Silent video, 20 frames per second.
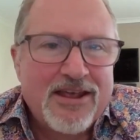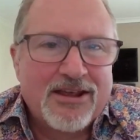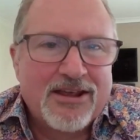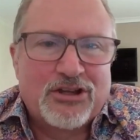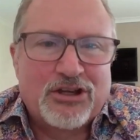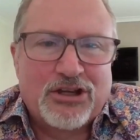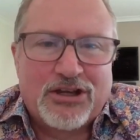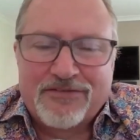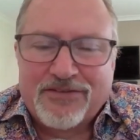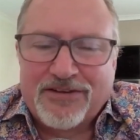
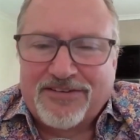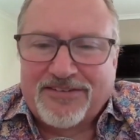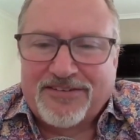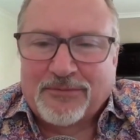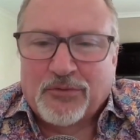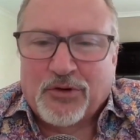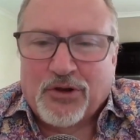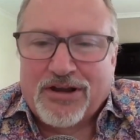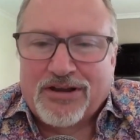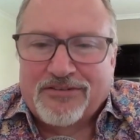Can you give us
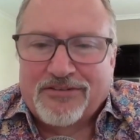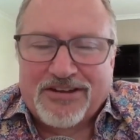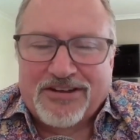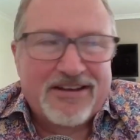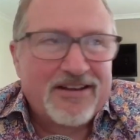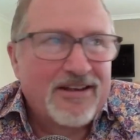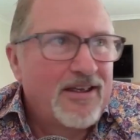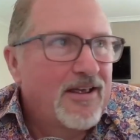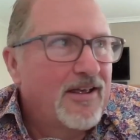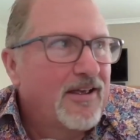some kind of
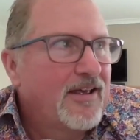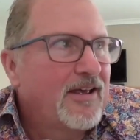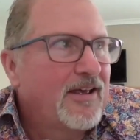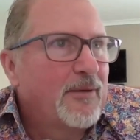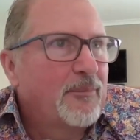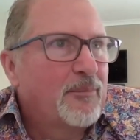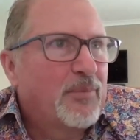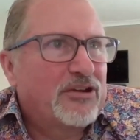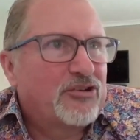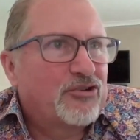a
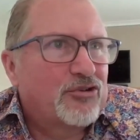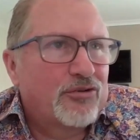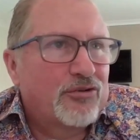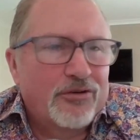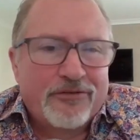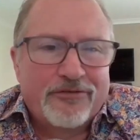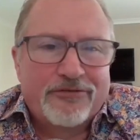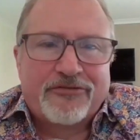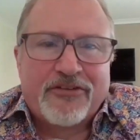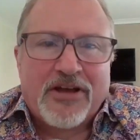picture of